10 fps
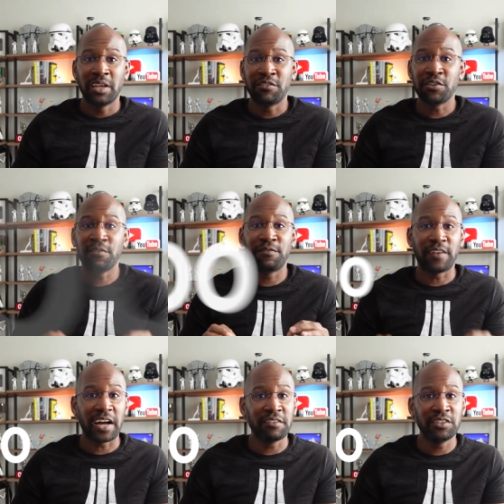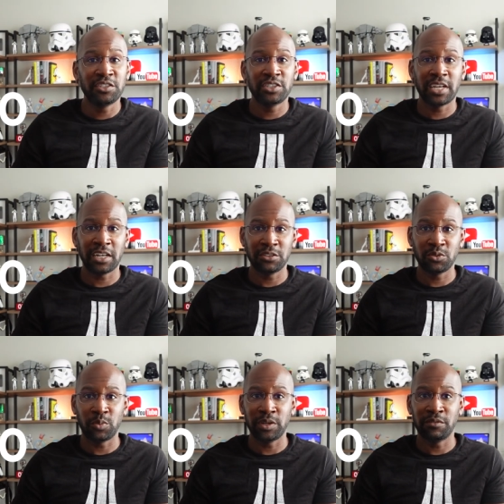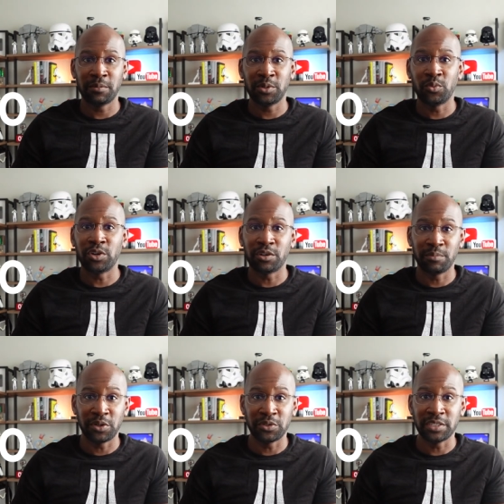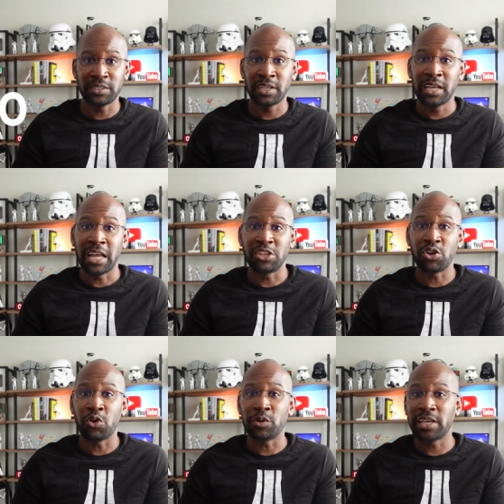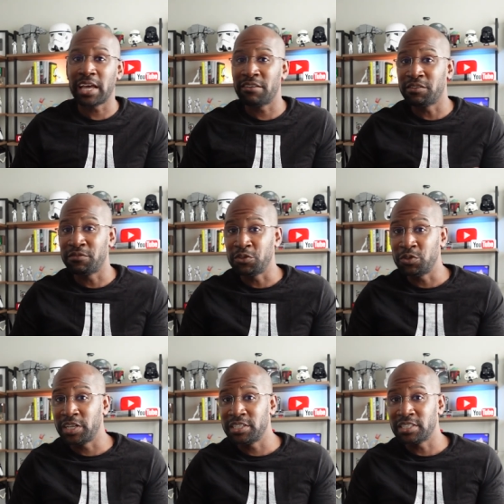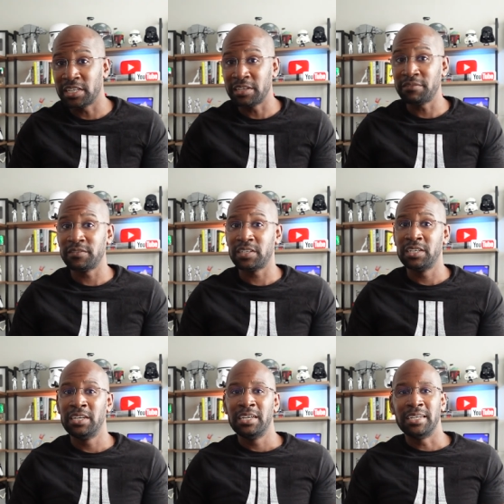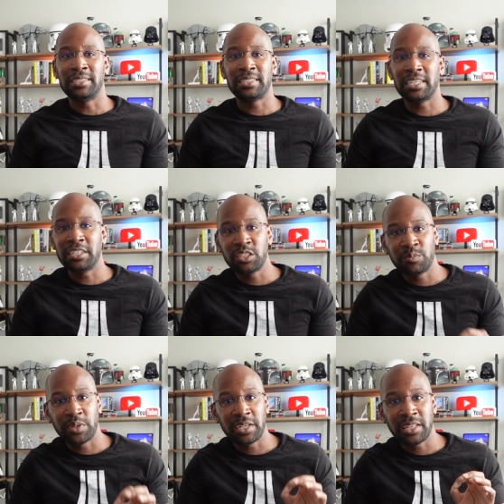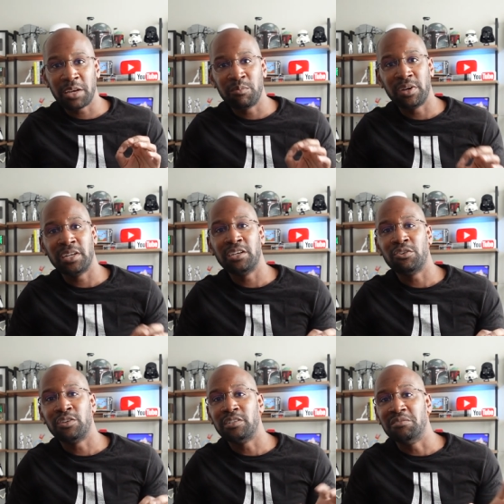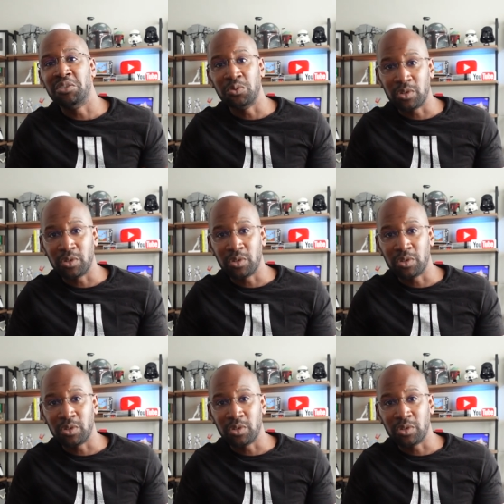if you're $500 away from your welcome bonus and you only have a few days left, instead of spending that money on new